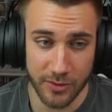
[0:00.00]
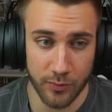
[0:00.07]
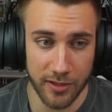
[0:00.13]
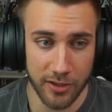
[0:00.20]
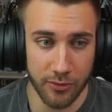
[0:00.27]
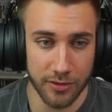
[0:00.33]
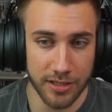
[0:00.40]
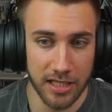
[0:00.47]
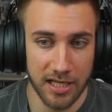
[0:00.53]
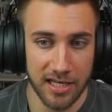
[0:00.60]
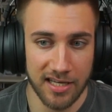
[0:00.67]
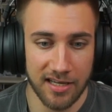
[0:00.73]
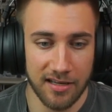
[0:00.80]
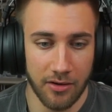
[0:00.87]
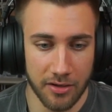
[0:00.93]
really good.
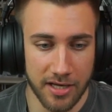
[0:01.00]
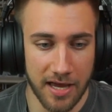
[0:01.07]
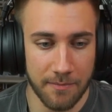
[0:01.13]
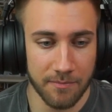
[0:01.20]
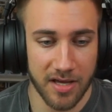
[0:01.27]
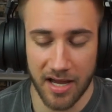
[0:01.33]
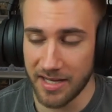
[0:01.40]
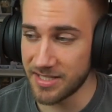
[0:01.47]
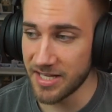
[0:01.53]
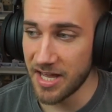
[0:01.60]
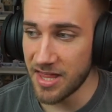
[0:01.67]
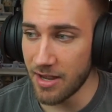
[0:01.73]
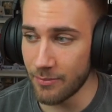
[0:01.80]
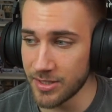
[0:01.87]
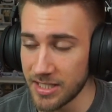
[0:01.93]
Okay, guys,
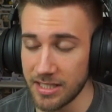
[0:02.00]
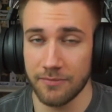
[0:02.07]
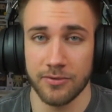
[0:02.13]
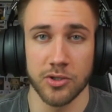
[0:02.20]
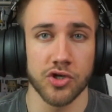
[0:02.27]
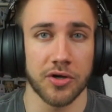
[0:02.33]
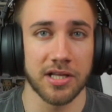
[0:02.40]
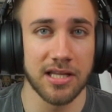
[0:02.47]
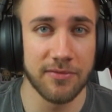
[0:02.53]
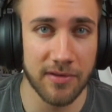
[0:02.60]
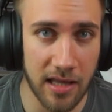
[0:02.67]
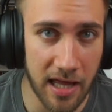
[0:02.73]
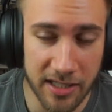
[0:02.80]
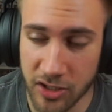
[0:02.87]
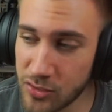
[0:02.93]
that was it. If you enjoyed it, leave a
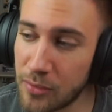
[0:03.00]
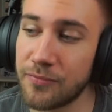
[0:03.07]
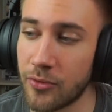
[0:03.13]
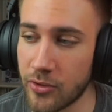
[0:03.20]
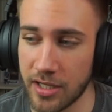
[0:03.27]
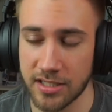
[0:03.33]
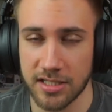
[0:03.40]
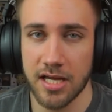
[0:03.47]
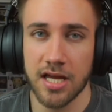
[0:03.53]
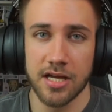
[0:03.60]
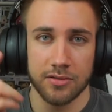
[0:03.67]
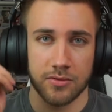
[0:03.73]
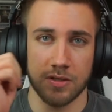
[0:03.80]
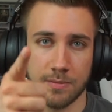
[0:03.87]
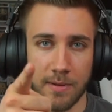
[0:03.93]
like. Don't forget
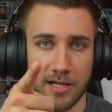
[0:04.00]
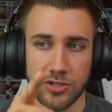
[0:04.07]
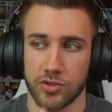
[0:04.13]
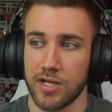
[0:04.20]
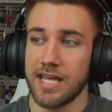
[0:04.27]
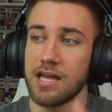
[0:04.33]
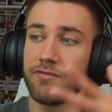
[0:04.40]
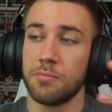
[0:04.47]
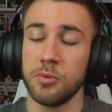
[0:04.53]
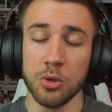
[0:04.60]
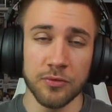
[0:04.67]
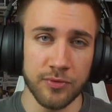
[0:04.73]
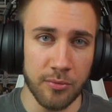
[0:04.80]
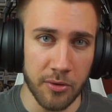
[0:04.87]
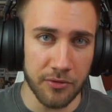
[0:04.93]
to smile today. Have a
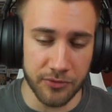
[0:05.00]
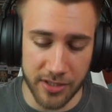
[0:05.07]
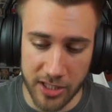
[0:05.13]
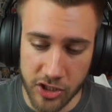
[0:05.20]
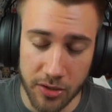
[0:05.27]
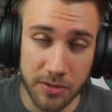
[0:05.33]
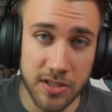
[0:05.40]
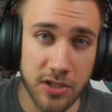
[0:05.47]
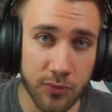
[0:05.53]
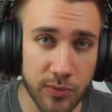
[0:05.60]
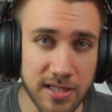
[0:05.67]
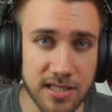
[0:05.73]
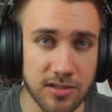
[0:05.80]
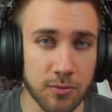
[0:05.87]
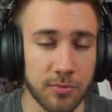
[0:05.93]
beautiful, wonderful day. Shout out to
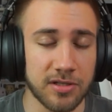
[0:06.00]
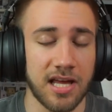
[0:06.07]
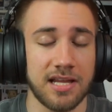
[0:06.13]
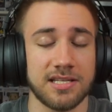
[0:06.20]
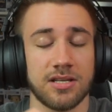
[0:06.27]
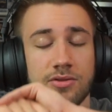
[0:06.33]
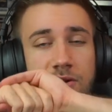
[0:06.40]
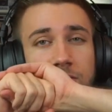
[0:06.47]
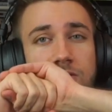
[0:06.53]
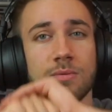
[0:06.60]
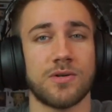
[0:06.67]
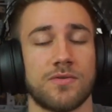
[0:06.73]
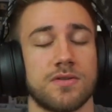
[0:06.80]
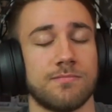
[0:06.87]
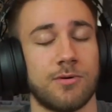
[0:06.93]
Chris and to Brittany Allison. Thank you so
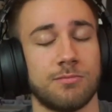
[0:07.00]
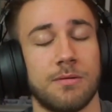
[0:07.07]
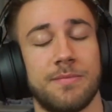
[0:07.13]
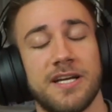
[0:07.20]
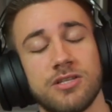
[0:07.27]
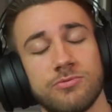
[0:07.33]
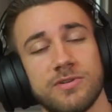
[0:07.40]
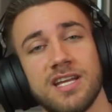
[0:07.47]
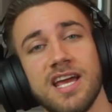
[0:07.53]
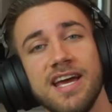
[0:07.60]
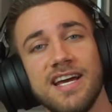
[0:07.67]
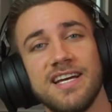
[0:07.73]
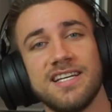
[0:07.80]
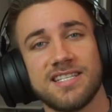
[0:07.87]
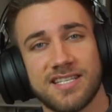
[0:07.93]
much for supporting my Patreon.
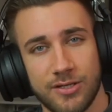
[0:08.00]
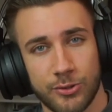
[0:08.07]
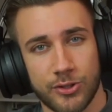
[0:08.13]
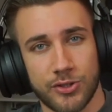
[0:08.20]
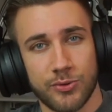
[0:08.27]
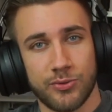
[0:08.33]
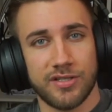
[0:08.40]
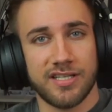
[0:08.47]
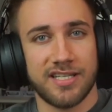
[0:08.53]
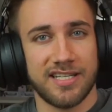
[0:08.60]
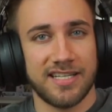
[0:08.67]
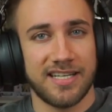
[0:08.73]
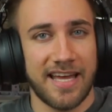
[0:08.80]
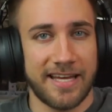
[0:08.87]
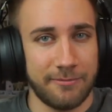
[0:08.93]
See you soon,
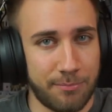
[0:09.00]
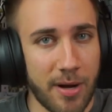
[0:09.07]
and